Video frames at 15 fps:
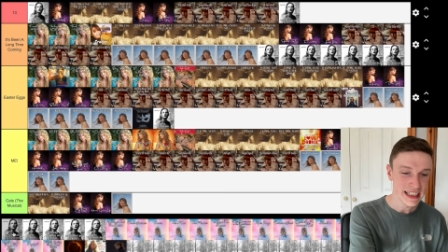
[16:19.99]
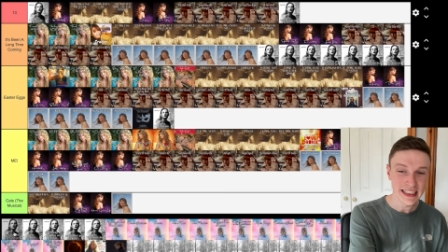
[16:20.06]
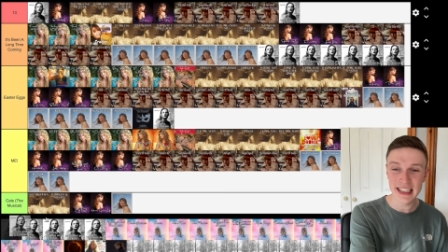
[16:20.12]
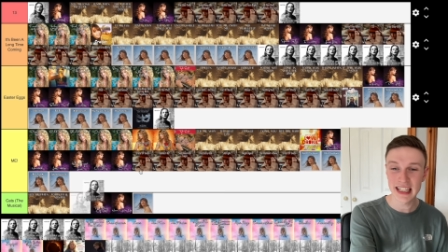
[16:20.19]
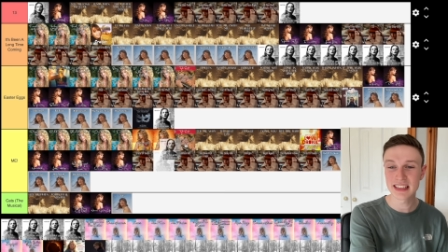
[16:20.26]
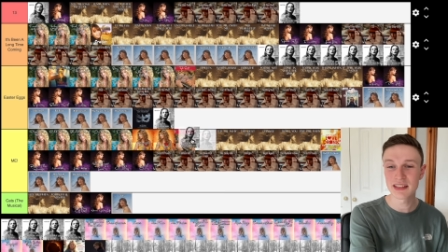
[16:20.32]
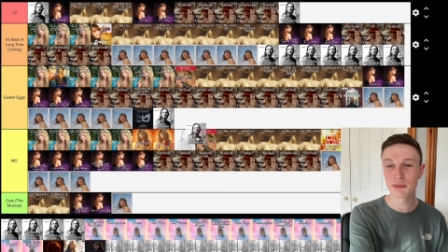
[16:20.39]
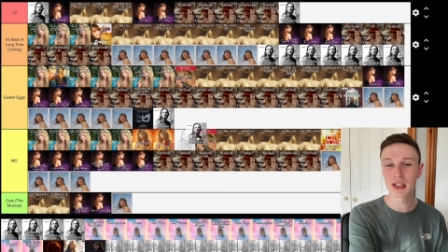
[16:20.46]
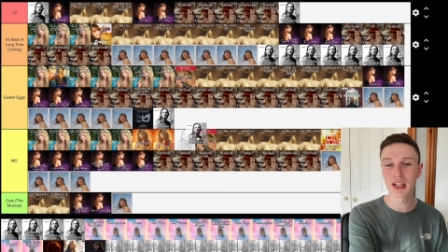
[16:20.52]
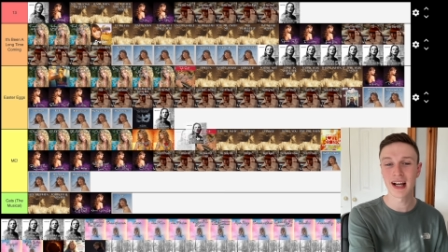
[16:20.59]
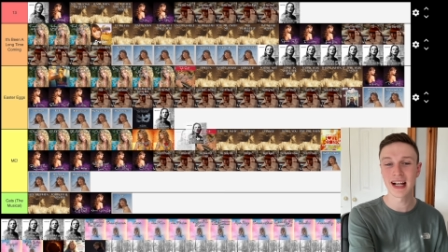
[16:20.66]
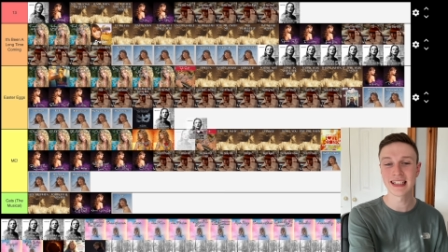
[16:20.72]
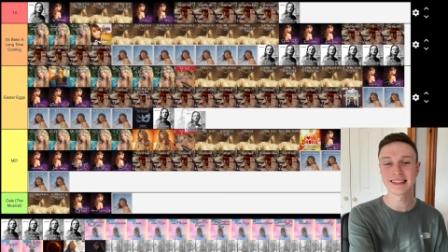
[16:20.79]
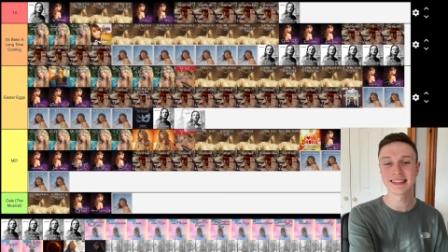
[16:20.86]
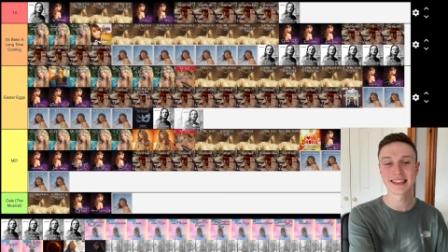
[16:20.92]
Dancing with Our
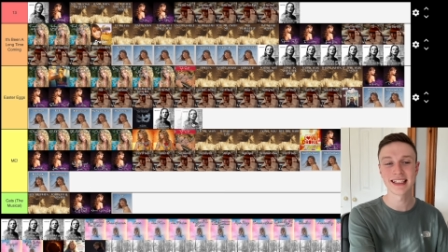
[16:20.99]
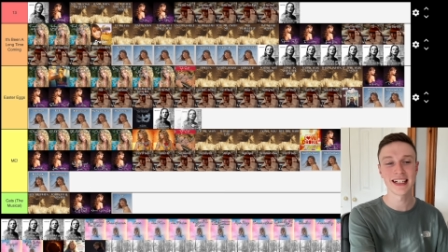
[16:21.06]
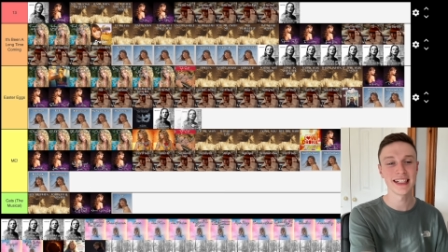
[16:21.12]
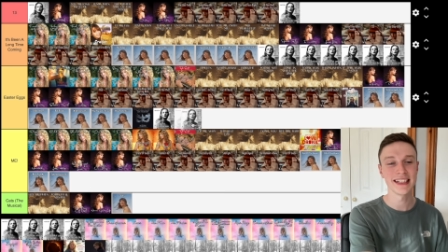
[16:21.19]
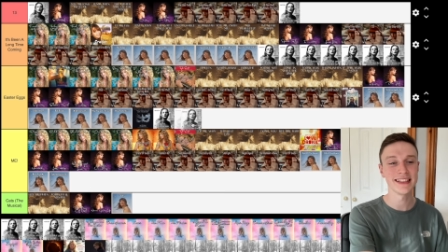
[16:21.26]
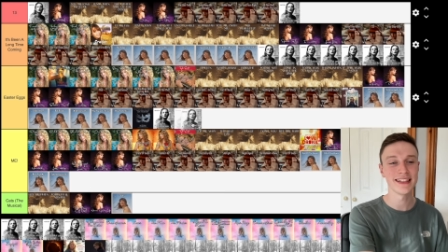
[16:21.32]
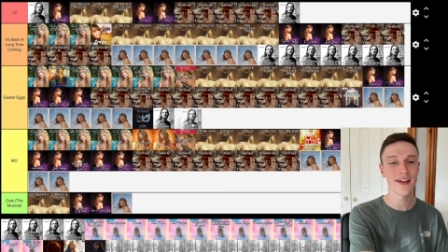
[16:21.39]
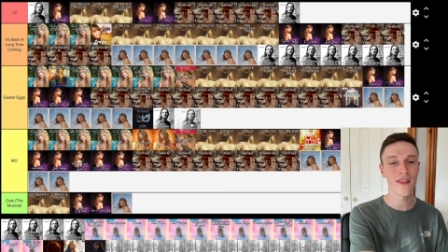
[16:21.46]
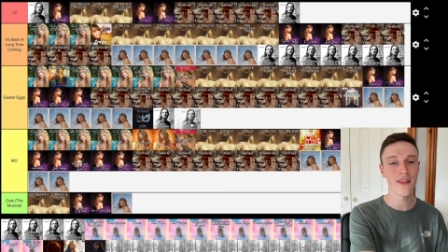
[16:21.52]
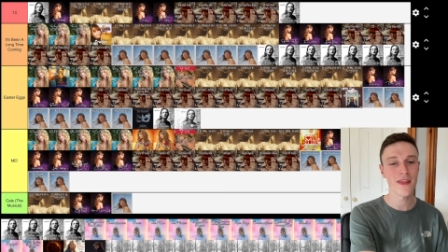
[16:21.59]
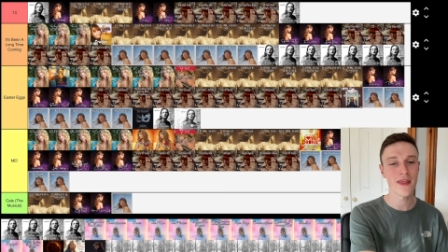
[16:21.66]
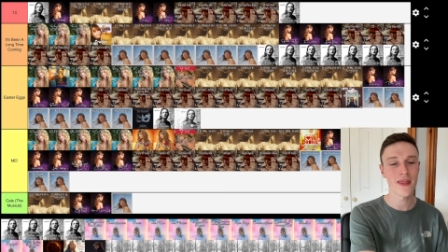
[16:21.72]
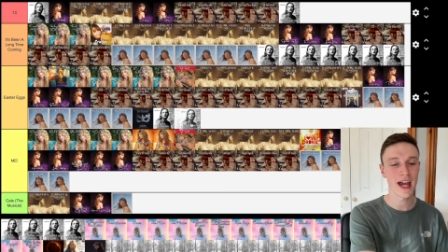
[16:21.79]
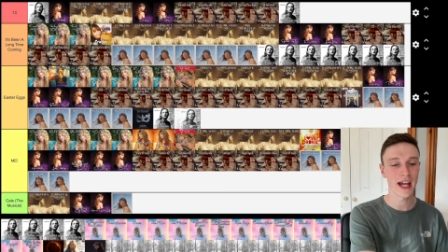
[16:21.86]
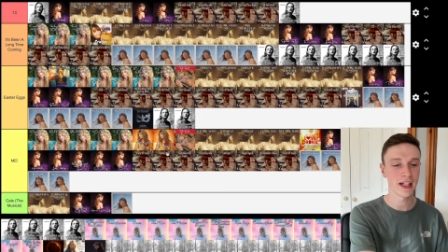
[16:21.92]
Hands Tied,
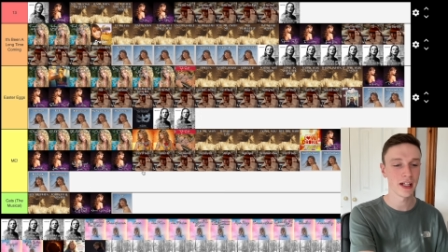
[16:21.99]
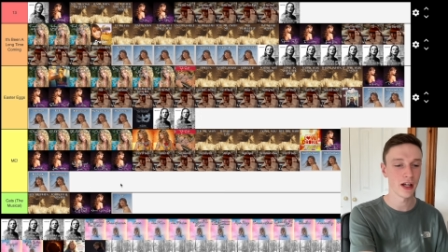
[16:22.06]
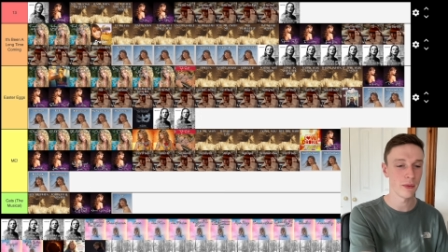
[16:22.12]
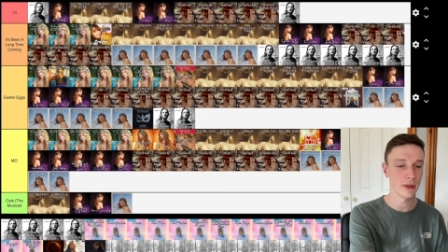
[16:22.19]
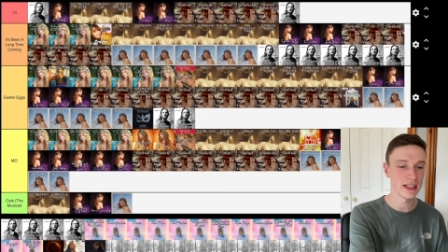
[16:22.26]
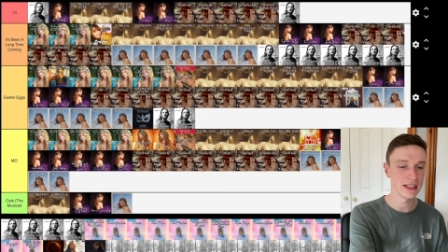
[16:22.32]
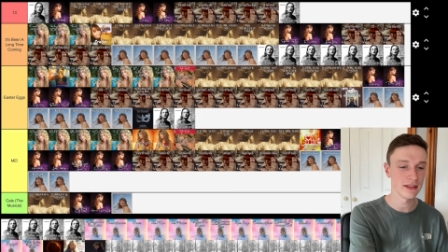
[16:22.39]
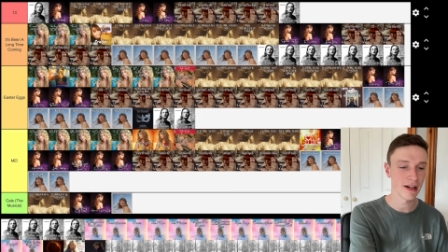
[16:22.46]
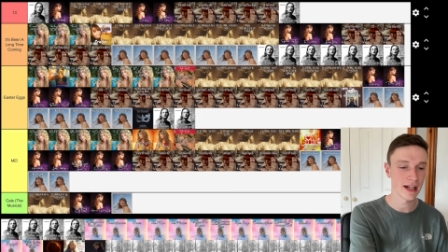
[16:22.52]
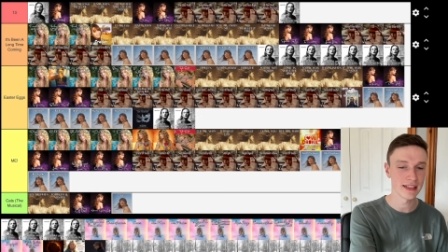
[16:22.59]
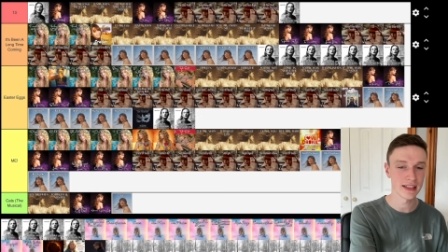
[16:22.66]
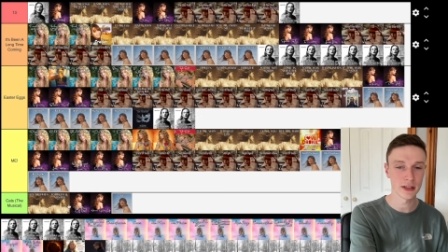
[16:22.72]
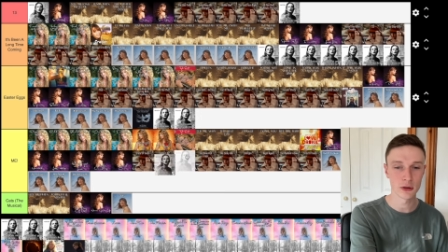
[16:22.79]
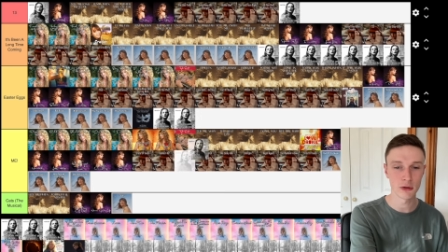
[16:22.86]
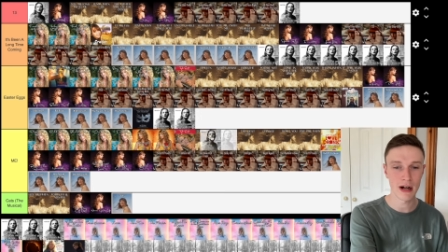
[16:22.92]
that can go in Easter eggs.
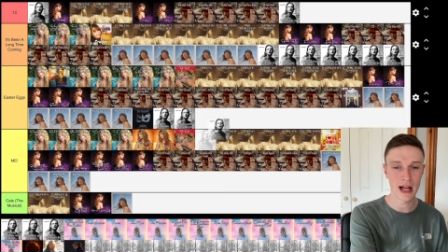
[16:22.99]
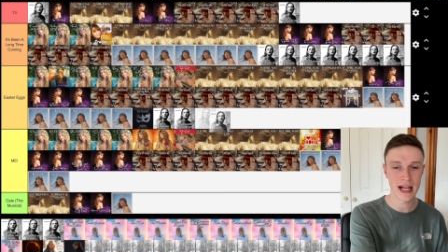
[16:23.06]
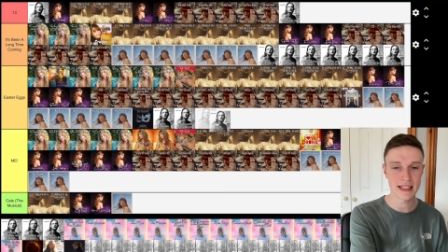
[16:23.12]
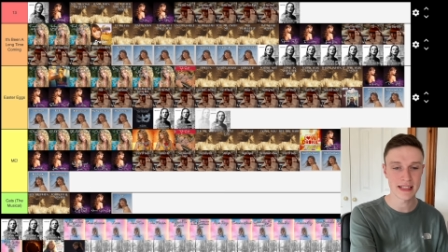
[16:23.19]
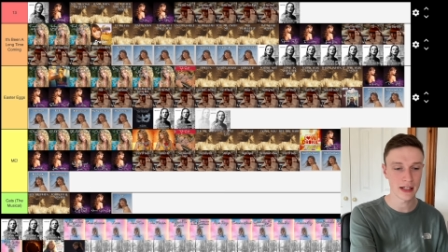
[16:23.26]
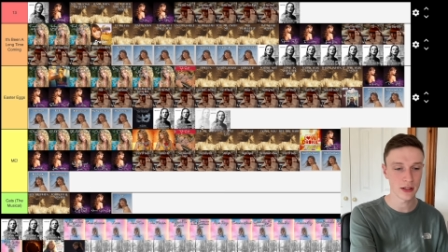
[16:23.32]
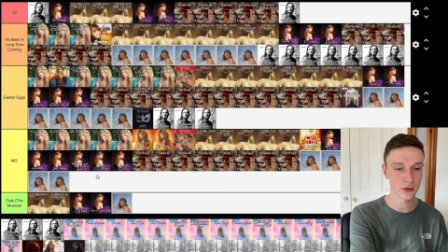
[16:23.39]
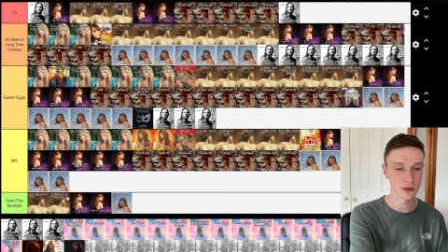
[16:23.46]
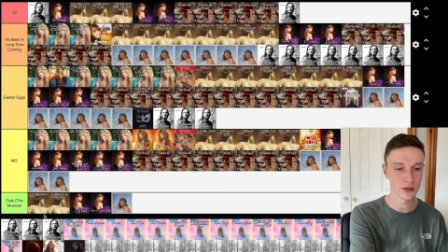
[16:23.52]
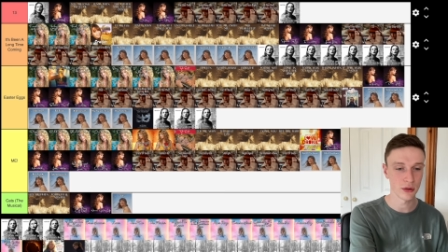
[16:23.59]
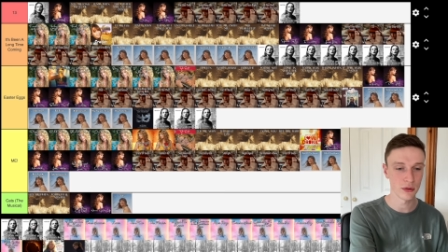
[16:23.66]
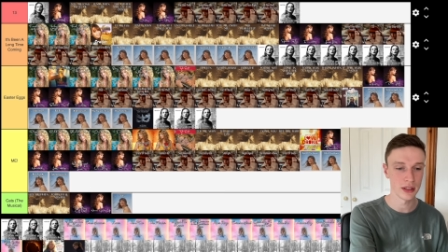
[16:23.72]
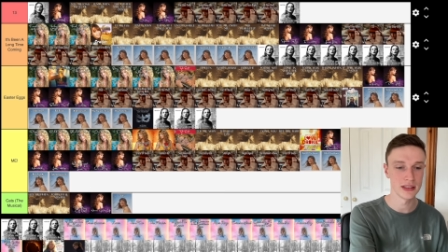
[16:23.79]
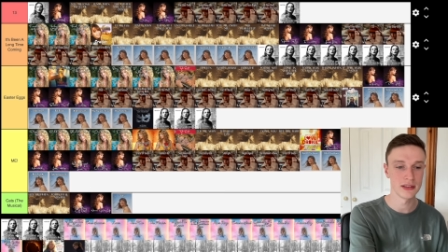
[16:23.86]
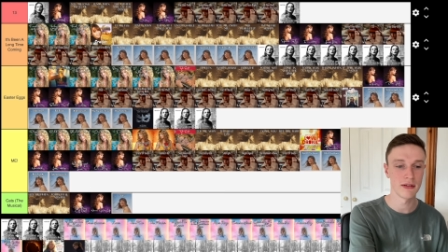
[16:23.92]
Dress, that can also go
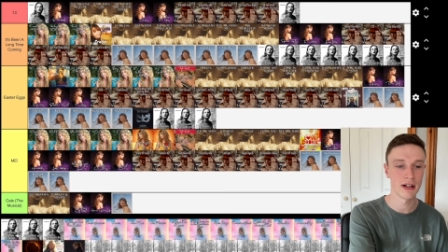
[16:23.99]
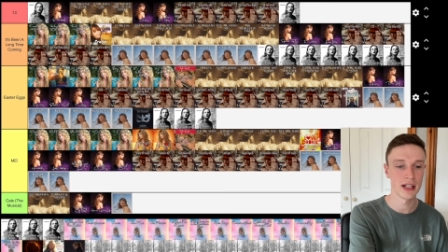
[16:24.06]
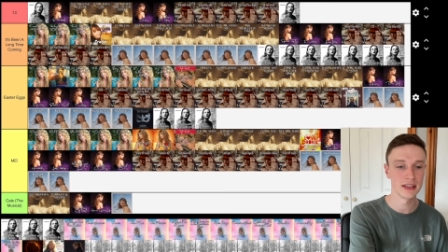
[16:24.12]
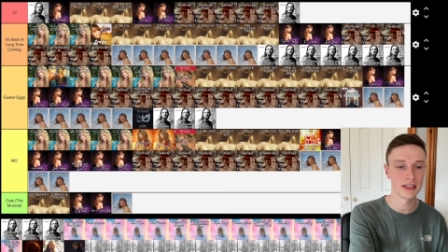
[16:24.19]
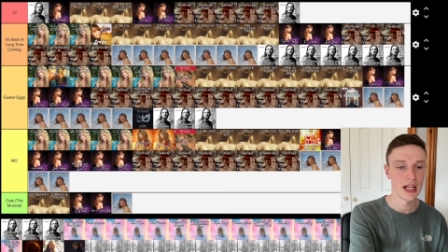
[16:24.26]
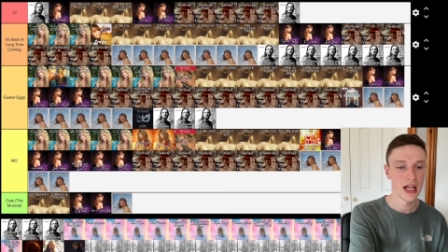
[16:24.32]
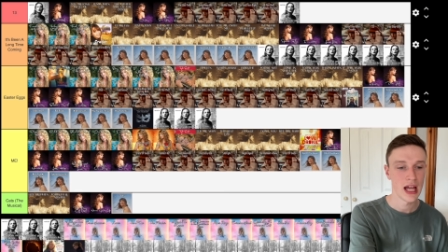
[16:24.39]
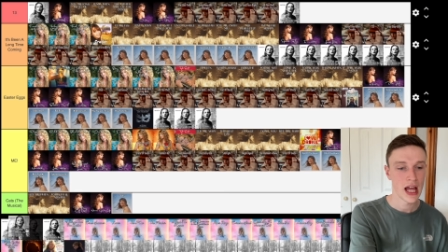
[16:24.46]
in Easter eggs.